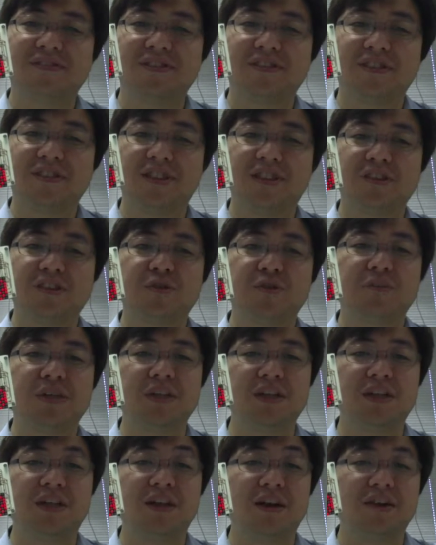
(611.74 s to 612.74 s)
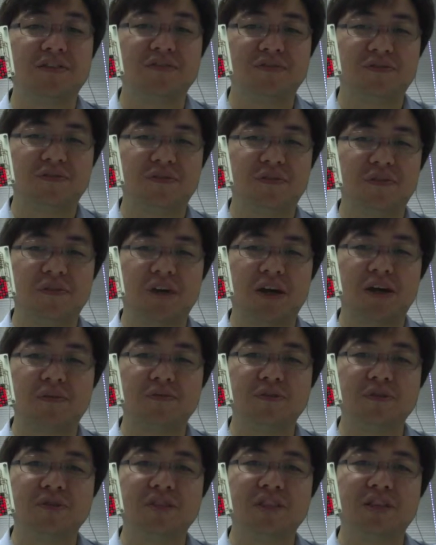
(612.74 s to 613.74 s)
that should be enough to help
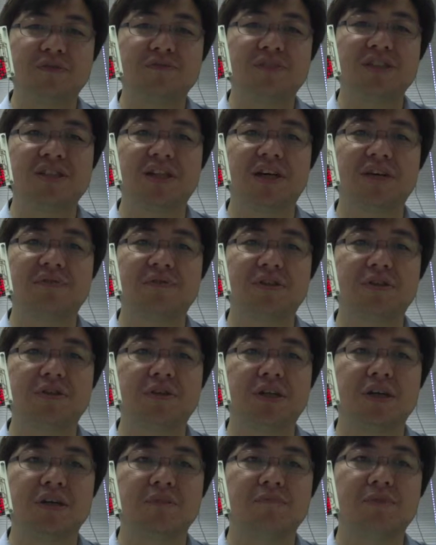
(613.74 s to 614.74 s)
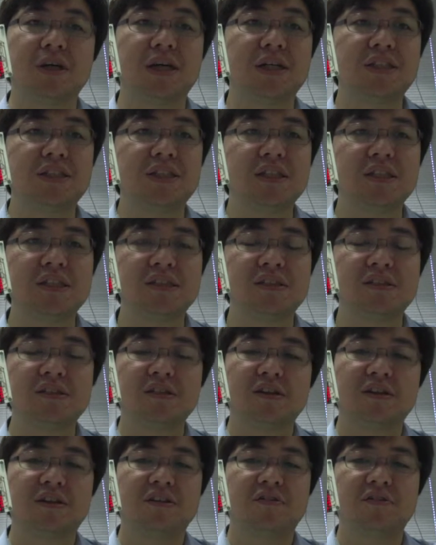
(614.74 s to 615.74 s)
you jumpstart with your term projects.
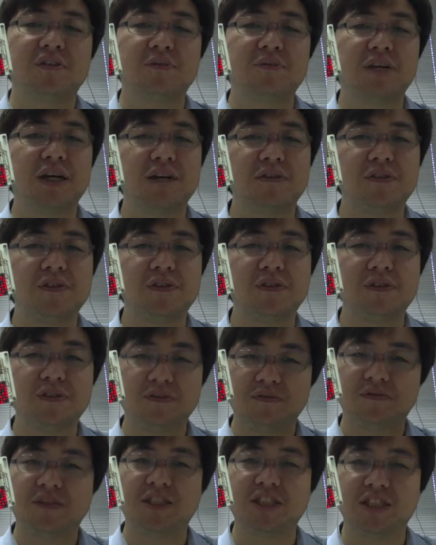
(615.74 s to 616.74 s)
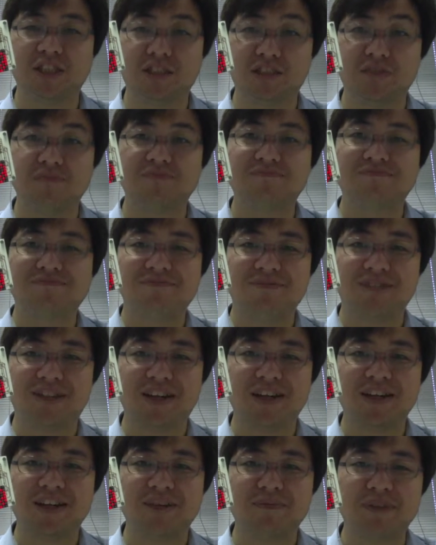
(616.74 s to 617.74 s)
From now on, just
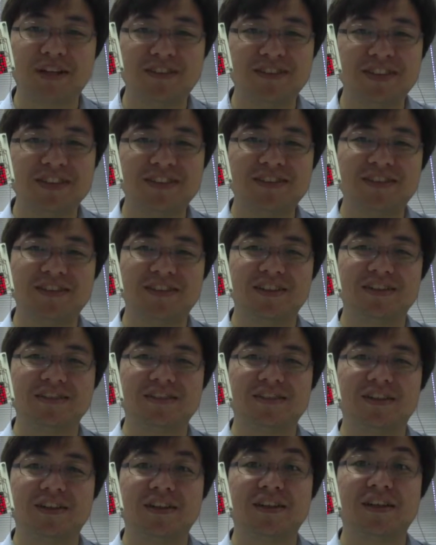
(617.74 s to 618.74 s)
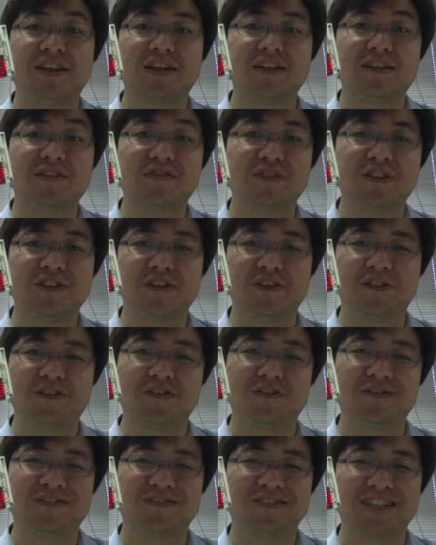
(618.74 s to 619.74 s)
think about it. It's not that difficult,
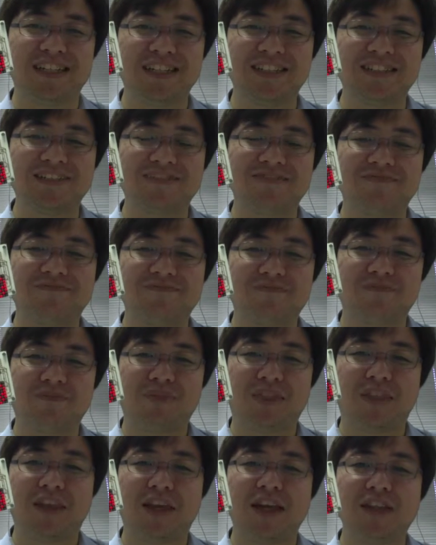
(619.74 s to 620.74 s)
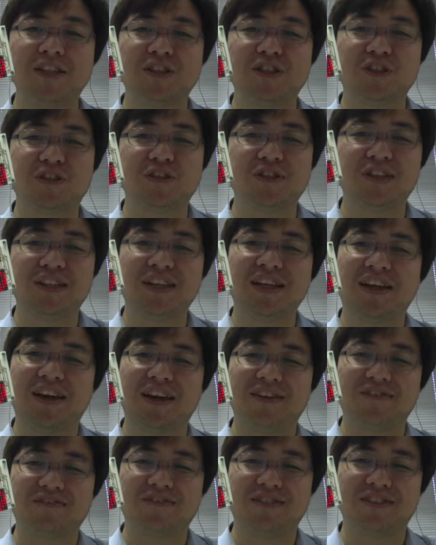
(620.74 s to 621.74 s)
right? Enjoy,
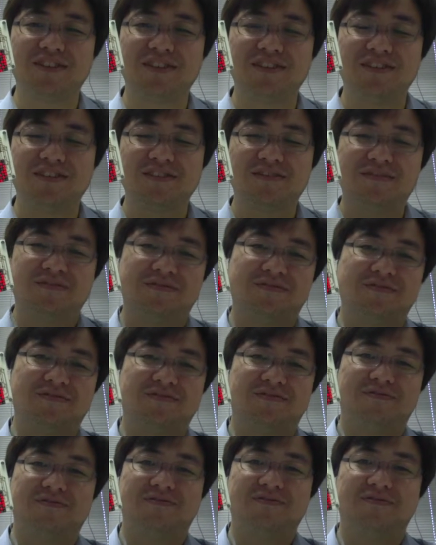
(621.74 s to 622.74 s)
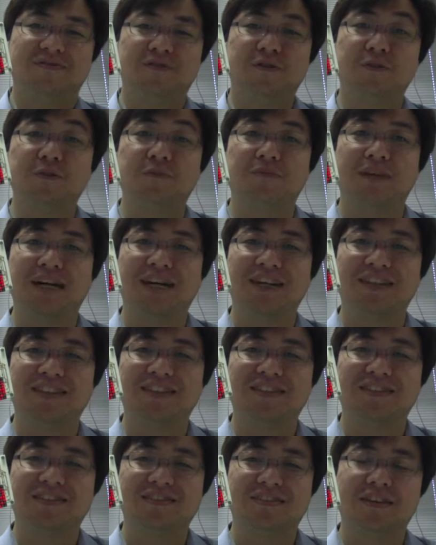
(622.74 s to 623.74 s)
have fun. Goodbye.
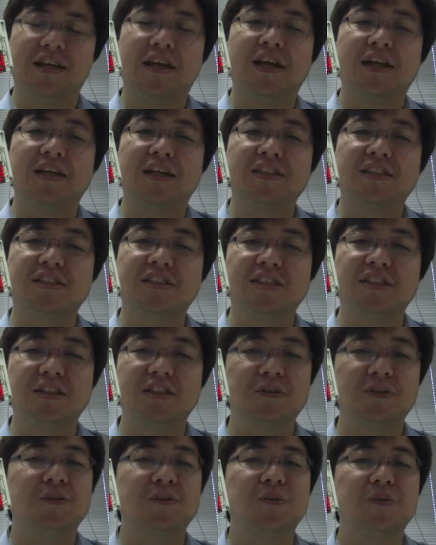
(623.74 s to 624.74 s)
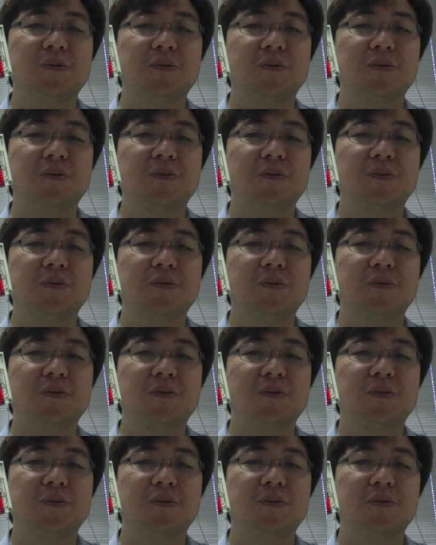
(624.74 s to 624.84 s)
See you,